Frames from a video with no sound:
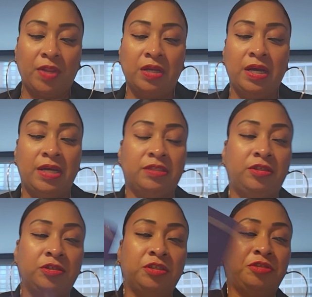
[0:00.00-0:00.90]
Yes,
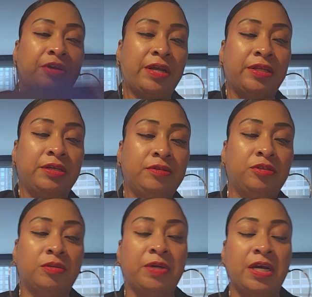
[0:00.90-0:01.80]
you're distracted.
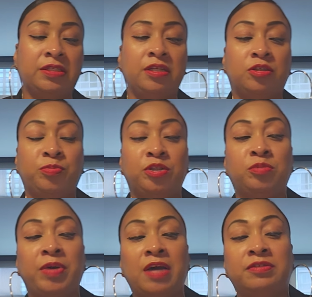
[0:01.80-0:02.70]
Some of you guys need a
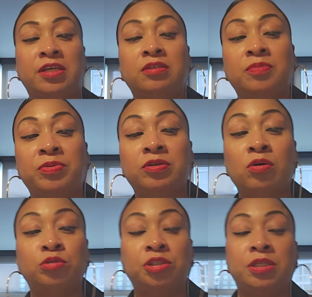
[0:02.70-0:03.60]
spiritual bath. Take a dip in the
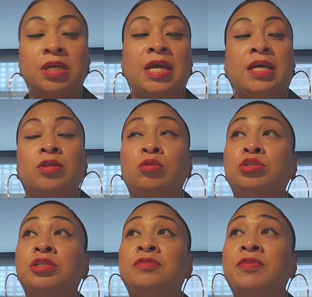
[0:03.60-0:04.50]
ocean. The
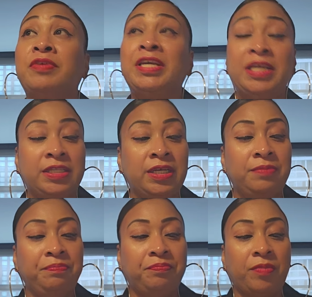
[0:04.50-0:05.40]
ocean is very
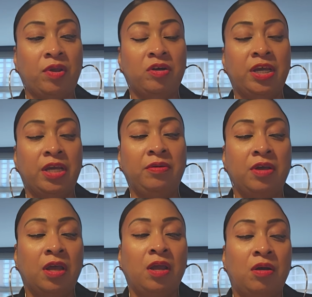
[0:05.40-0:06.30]
healing. Okay?
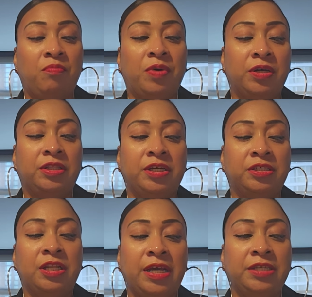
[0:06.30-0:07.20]
But
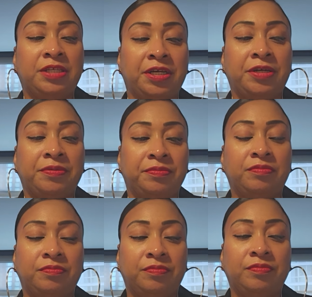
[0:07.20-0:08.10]
there's delays here.
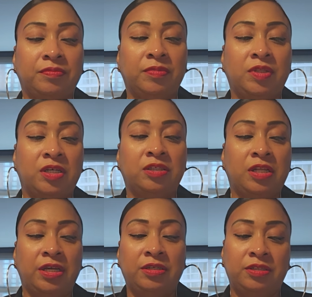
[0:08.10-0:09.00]
There's
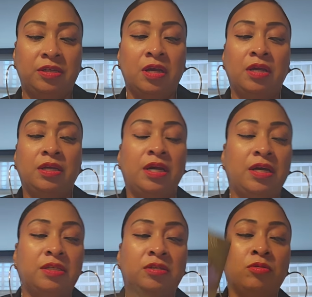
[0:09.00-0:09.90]
delays.
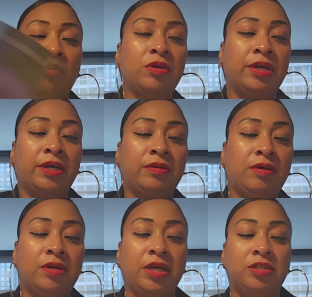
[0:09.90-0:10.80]
Yes, longing.
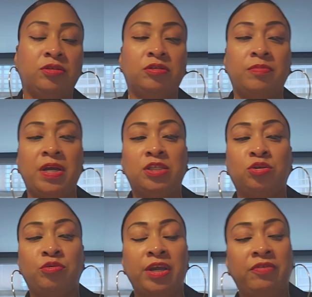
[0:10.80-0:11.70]
Okay, so somebody's
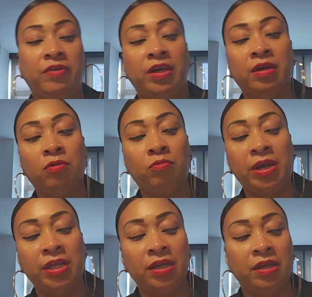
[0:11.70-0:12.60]
craving,
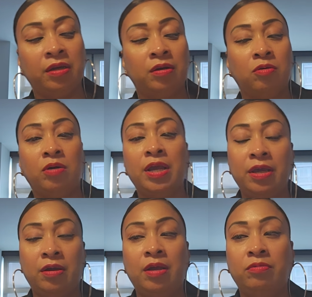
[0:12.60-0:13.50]
waiting,
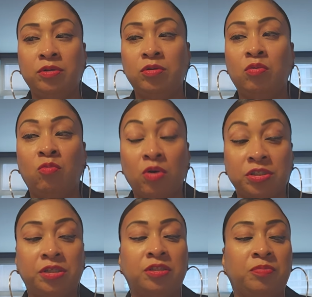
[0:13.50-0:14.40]
you know,
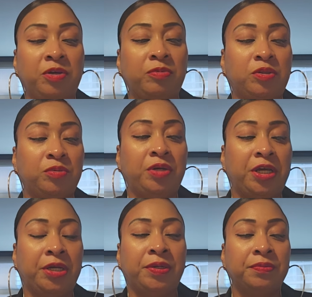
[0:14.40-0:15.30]
wanting to be with you
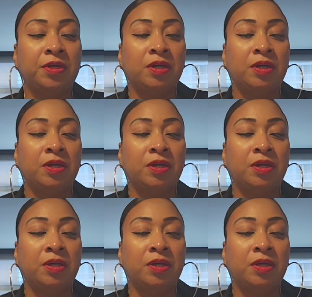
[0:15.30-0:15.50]
here.